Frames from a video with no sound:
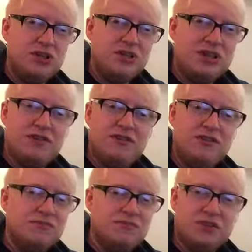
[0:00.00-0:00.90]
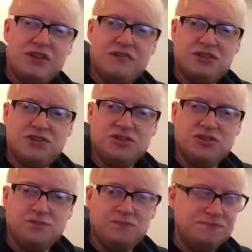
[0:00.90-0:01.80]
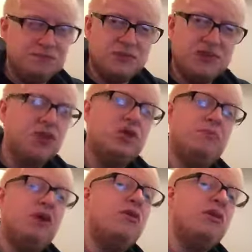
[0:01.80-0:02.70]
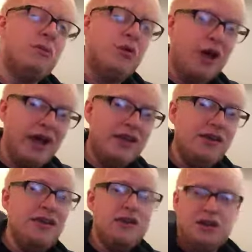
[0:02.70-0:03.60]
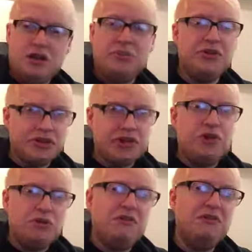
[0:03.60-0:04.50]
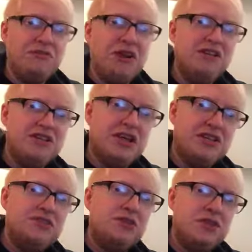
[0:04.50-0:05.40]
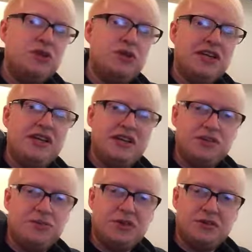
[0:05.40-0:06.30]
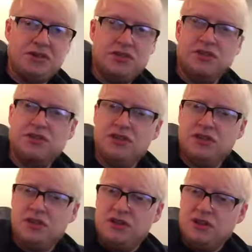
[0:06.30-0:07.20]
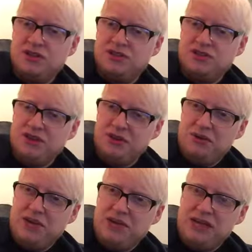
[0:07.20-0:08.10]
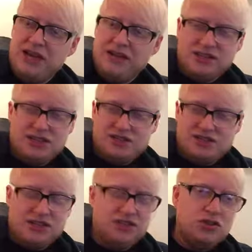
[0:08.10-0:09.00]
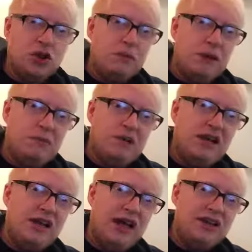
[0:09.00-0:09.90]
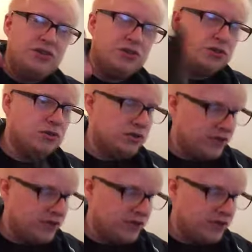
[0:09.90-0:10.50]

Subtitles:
it together, give it to them. It's not going to blow them away, but they're going to have a very satisfying drinking experience. So yeah, that's not a bad beer at all.